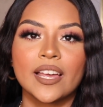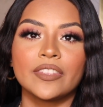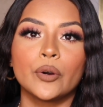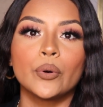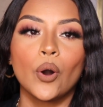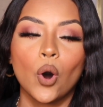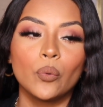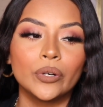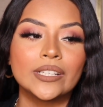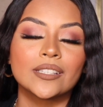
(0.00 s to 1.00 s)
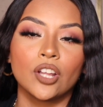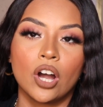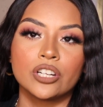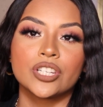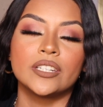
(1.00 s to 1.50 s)
that they were always
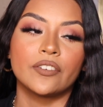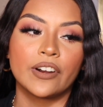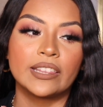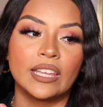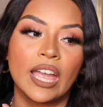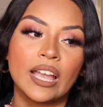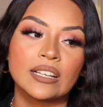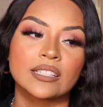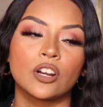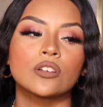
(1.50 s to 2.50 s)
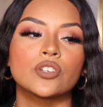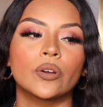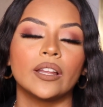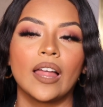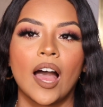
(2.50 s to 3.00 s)
launch different things and also
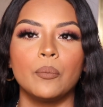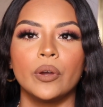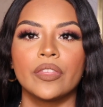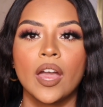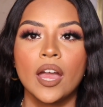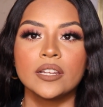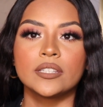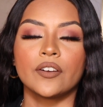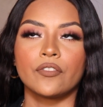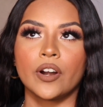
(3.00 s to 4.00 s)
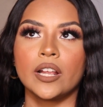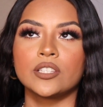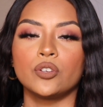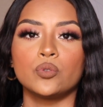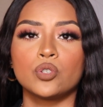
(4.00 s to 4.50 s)
collab with different
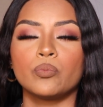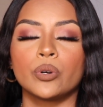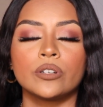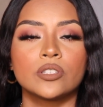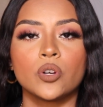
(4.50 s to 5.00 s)
YouTubers.